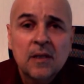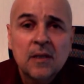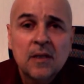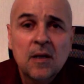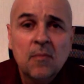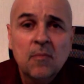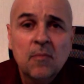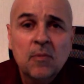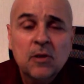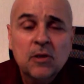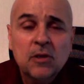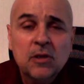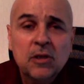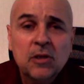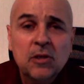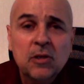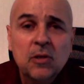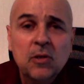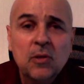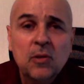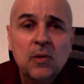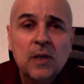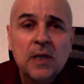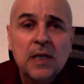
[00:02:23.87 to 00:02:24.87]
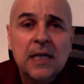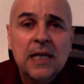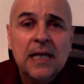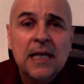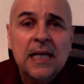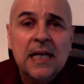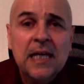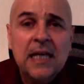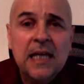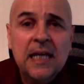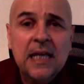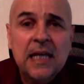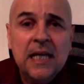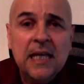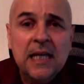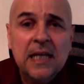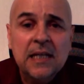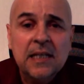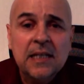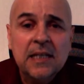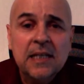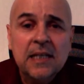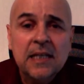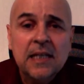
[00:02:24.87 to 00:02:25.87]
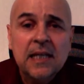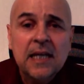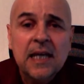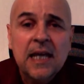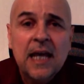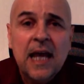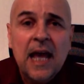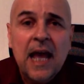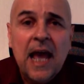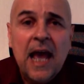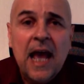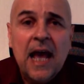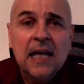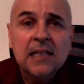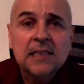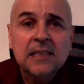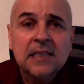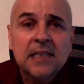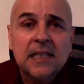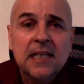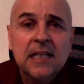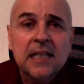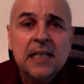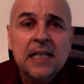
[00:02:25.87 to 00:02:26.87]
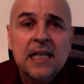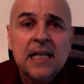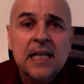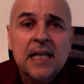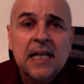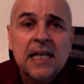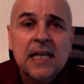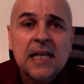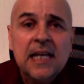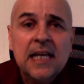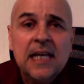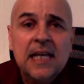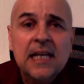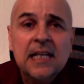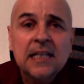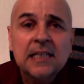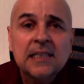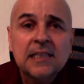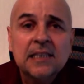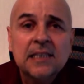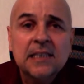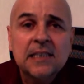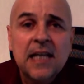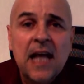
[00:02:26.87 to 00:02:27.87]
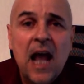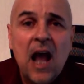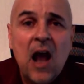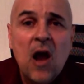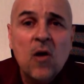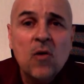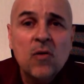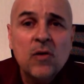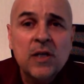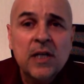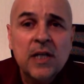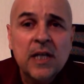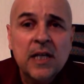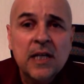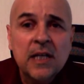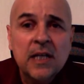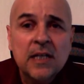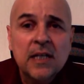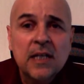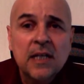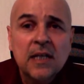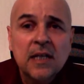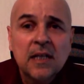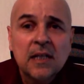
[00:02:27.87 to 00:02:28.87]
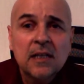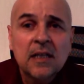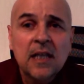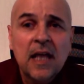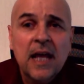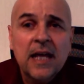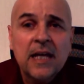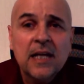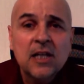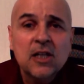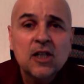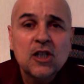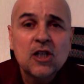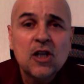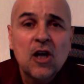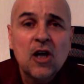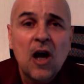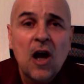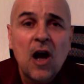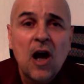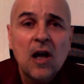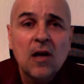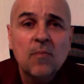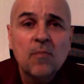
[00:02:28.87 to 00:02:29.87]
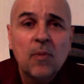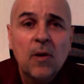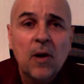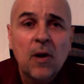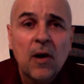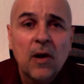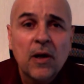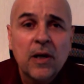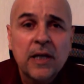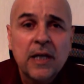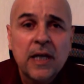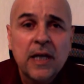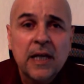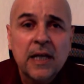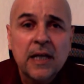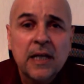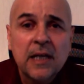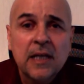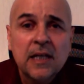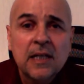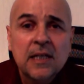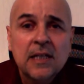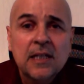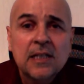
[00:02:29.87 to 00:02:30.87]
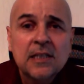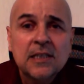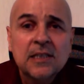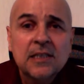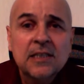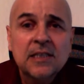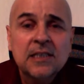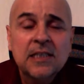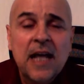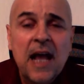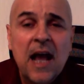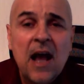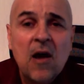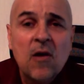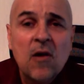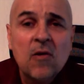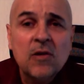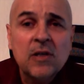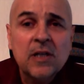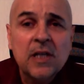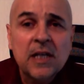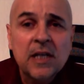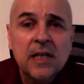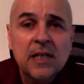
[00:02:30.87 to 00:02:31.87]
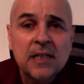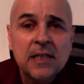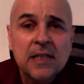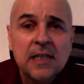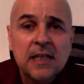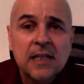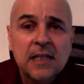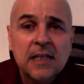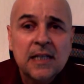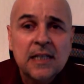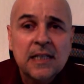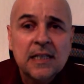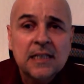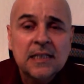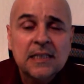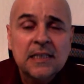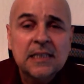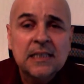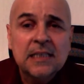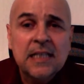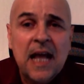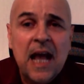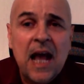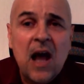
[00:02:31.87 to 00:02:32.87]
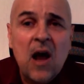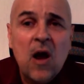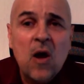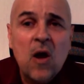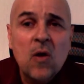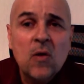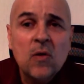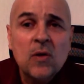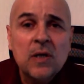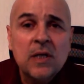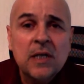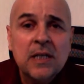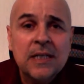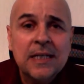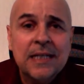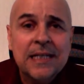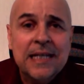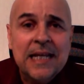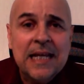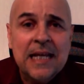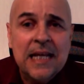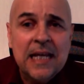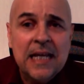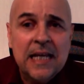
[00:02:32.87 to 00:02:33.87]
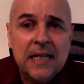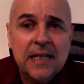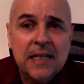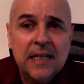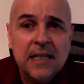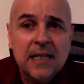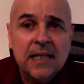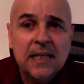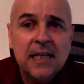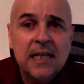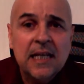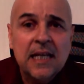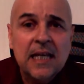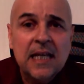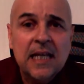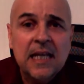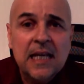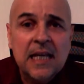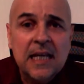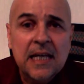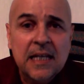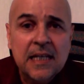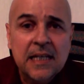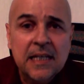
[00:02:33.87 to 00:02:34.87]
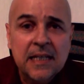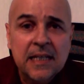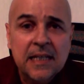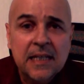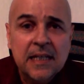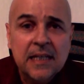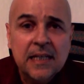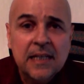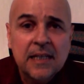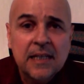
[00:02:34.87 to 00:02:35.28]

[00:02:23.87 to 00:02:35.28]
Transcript: Number 2, id, as in it sounded like a dog barking. Sounded, sounded, id.